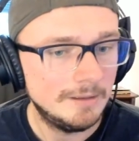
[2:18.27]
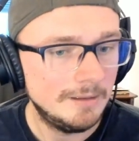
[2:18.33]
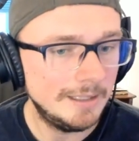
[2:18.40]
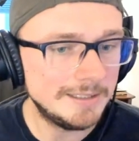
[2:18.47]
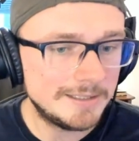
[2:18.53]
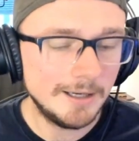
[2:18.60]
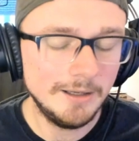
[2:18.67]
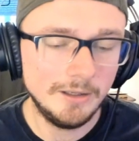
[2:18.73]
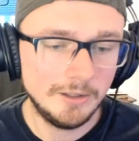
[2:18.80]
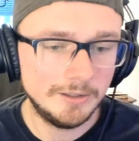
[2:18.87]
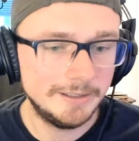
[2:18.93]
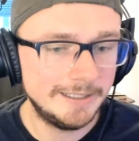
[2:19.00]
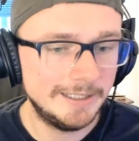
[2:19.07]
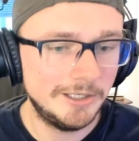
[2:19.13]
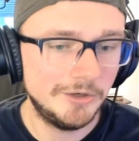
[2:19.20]
It's kind of
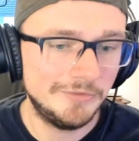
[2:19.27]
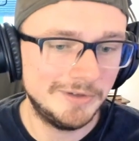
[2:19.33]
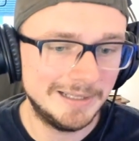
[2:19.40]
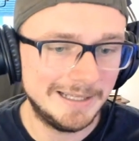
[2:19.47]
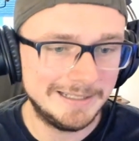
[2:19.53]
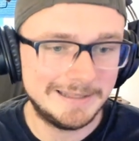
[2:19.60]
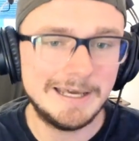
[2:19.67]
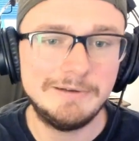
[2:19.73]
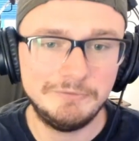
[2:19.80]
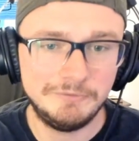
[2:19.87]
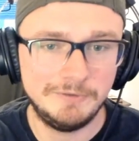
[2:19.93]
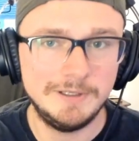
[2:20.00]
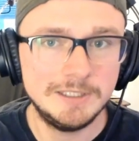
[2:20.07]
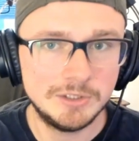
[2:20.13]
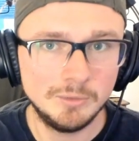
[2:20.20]
hard to get over, like, that
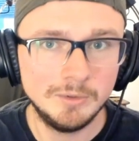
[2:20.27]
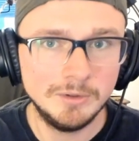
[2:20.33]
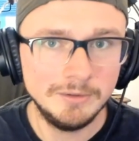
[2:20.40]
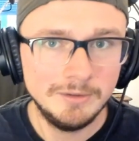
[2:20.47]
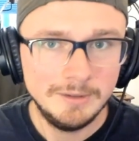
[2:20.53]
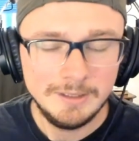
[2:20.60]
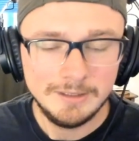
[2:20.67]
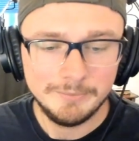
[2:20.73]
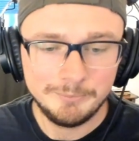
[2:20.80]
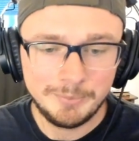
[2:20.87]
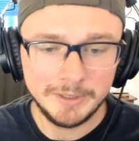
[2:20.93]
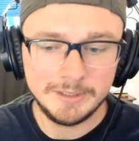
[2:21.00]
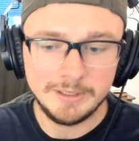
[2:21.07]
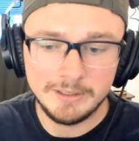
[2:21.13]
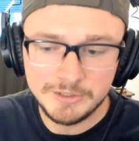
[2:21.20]
visual,
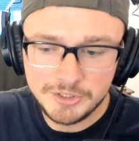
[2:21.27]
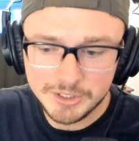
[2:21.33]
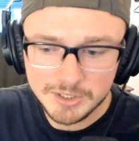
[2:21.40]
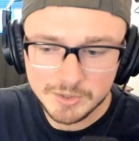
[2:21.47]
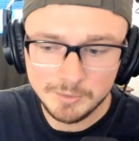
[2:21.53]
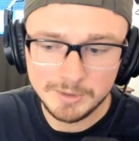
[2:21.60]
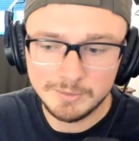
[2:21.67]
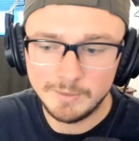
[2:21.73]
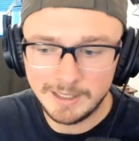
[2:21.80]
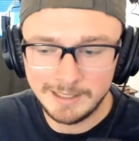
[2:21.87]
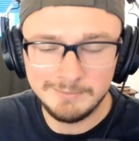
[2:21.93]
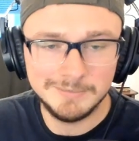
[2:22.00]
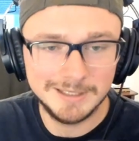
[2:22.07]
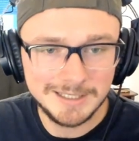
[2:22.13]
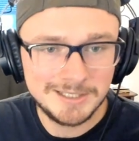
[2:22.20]
but just with what
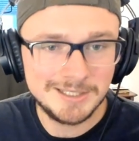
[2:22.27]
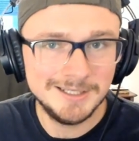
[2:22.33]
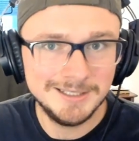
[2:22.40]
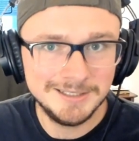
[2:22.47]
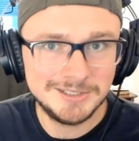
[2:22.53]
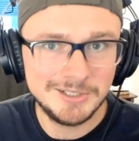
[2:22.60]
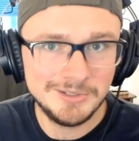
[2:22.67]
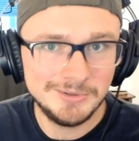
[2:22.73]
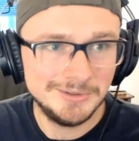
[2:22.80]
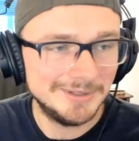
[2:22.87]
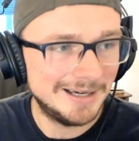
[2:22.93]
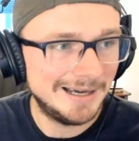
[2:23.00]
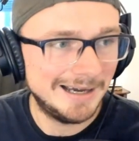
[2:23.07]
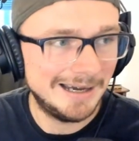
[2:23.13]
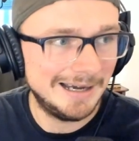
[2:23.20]
I'm listening to,
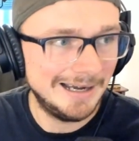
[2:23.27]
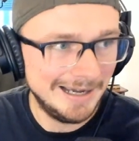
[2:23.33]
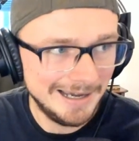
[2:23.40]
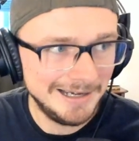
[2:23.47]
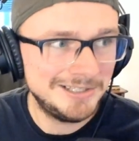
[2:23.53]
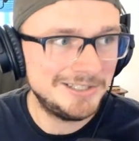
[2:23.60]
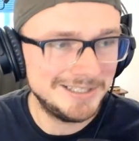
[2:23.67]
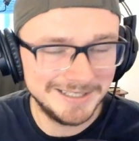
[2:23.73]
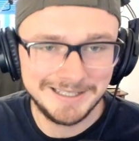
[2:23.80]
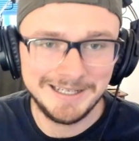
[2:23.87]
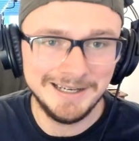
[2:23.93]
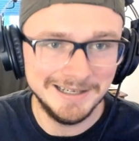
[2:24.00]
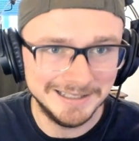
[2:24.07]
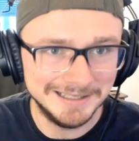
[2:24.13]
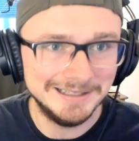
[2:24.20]
I actually
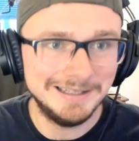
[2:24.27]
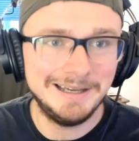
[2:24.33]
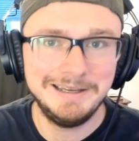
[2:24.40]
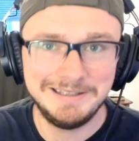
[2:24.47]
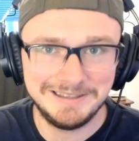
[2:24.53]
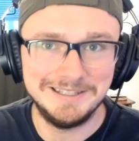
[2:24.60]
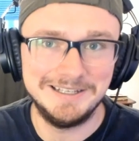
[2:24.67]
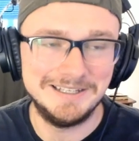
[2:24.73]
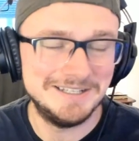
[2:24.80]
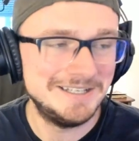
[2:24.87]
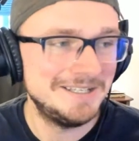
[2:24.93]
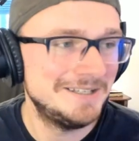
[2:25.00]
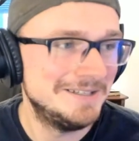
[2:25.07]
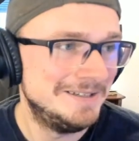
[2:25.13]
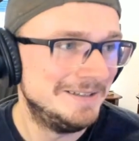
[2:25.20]
kind of like
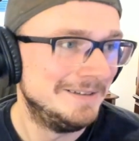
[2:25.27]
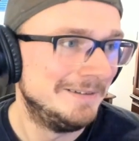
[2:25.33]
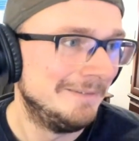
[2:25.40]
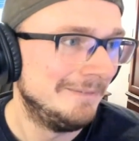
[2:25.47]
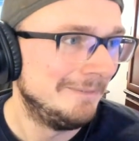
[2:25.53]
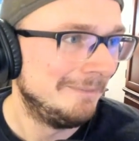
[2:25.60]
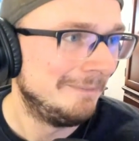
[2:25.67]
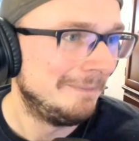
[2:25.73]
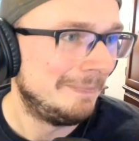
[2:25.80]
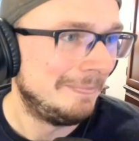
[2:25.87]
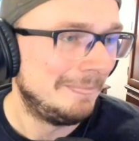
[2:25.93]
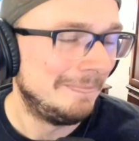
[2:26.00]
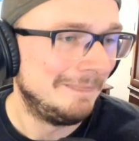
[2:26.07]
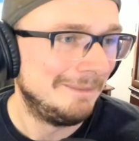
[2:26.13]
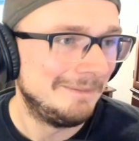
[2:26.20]
this.
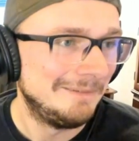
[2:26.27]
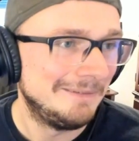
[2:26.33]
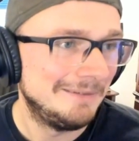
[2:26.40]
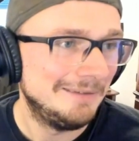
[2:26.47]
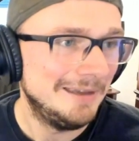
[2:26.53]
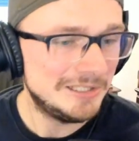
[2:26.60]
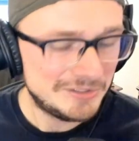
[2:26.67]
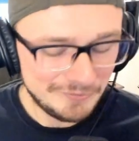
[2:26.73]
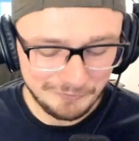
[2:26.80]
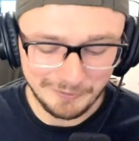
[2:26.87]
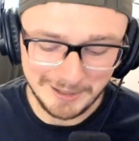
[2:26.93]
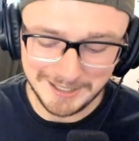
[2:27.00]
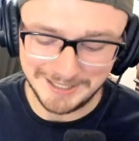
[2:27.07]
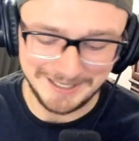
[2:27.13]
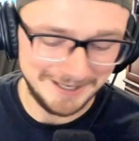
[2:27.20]
It's
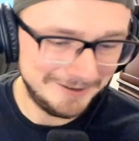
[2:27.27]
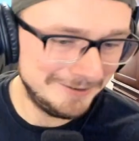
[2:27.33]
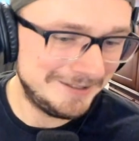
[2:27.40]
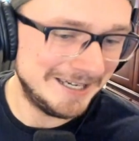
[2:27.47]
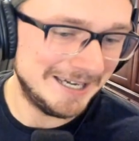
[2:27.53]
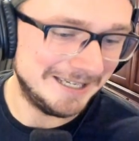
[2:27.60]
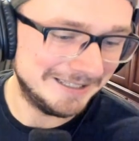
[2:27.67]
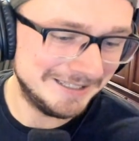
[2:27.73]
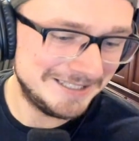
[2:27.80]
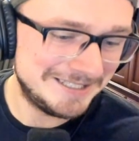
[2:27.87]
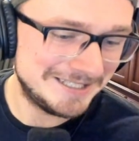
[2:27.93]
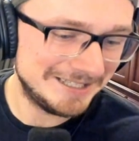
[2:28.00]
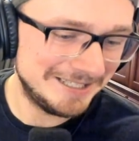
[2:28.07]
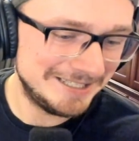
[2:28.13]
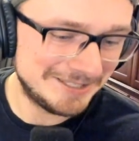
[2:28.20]
fun. Okay,
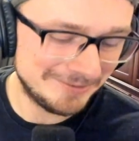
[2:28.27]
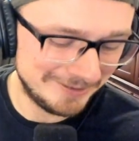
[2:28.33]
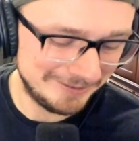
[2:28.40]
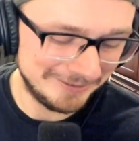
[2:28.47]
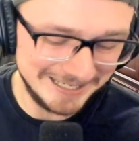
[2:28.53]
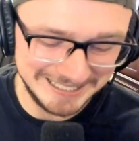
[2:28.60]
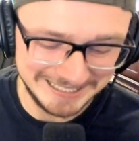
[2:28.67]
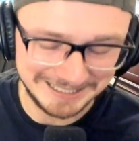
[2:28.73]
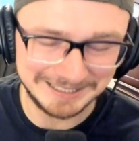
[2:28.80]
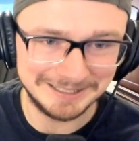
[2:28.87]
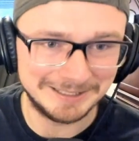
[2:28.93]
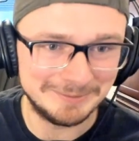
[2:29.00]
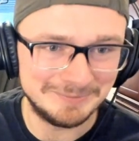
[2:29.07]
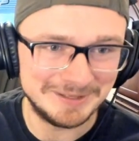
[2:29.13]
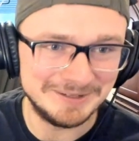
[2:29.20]
let's rewind it a
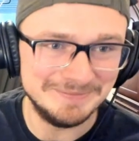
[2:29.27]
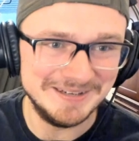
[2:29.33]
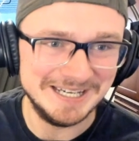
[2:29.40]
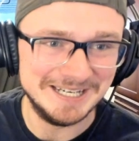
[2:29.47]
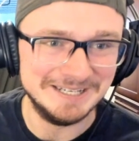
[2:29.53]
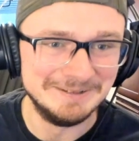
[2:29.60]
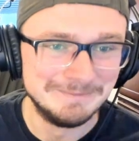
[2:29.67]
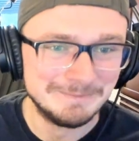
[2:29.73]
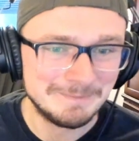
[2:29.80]
little bit, man.